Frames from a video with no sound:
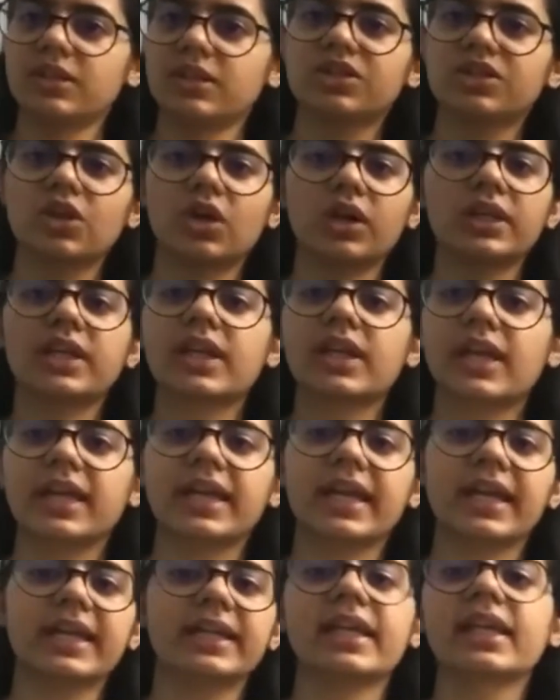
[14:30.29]
is not
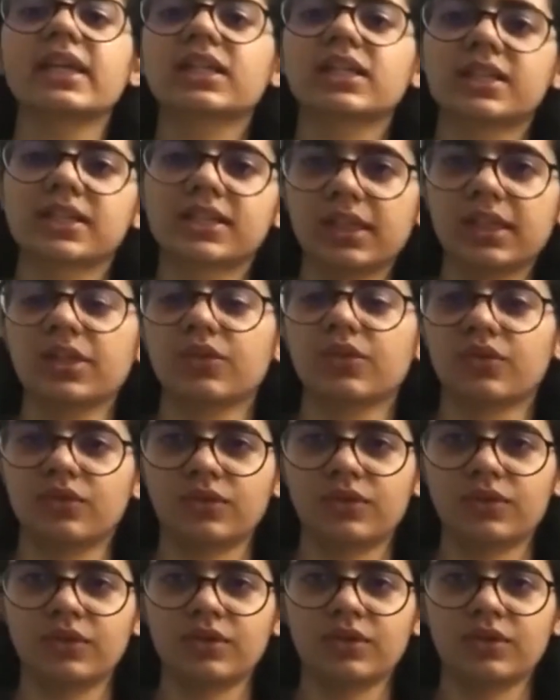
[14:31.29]
getting 0.
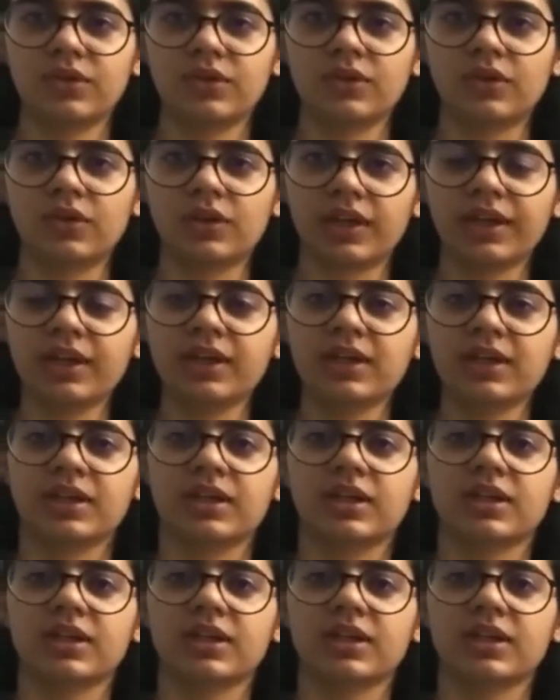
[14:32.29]
Okay.